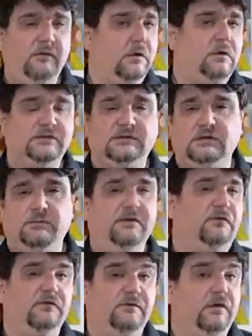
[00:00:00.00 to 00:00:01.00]
viewers in the
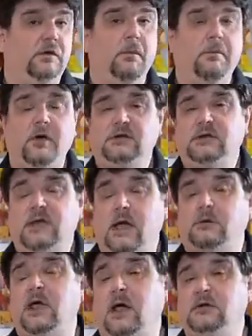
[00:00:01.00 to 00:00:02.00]
previous video pointed
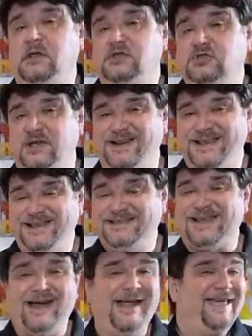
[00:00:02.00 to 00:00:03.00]
out how the Chinese
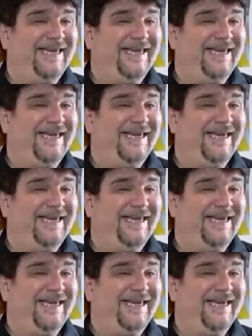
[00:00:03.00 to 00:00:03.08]
are